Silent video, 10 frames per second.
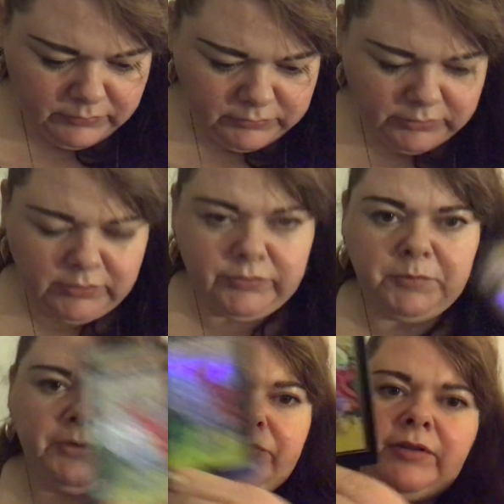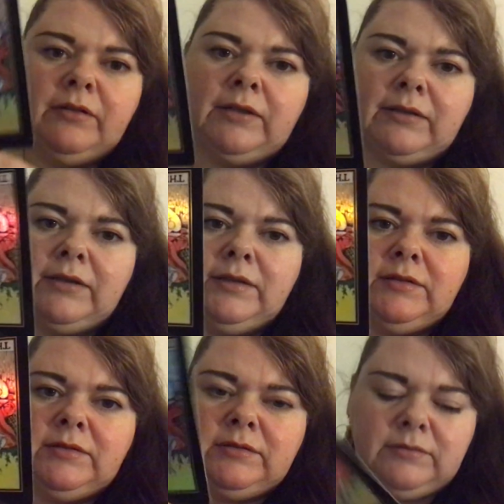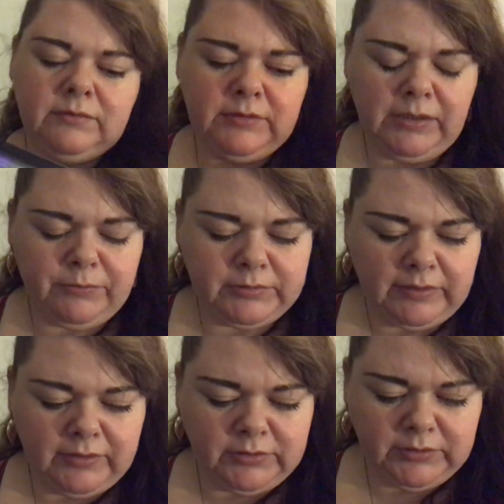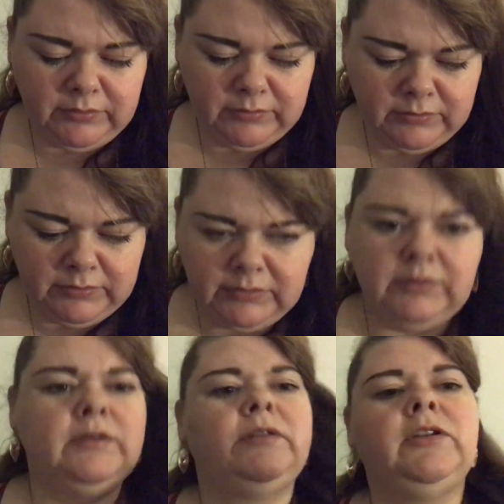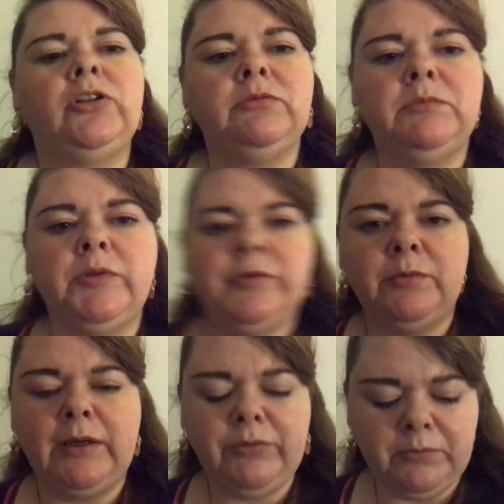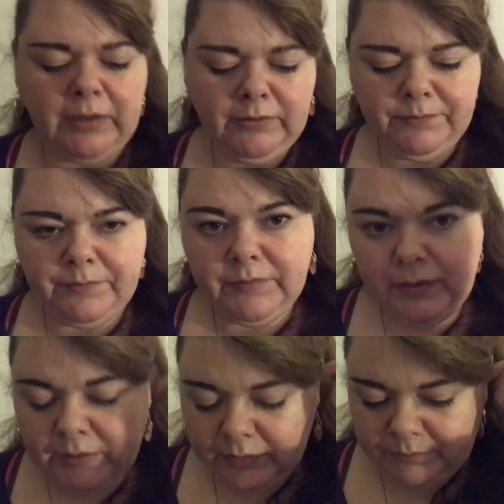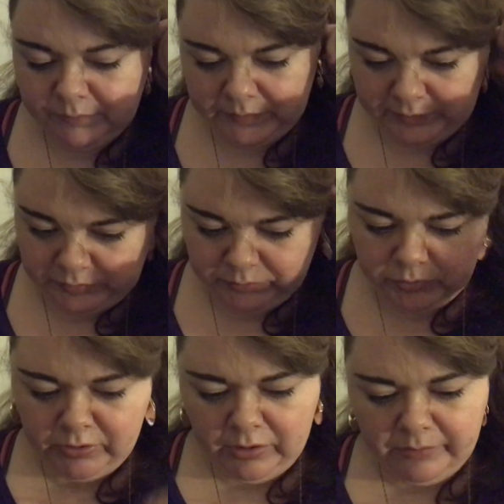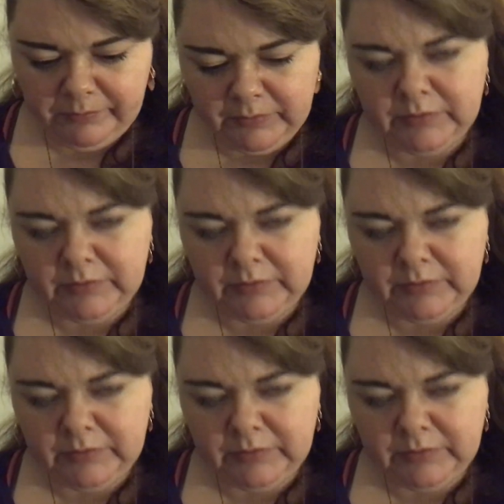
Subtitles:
you know, if you've been feeling like this, the Empress energy, you're going to be moving away from that into more calm,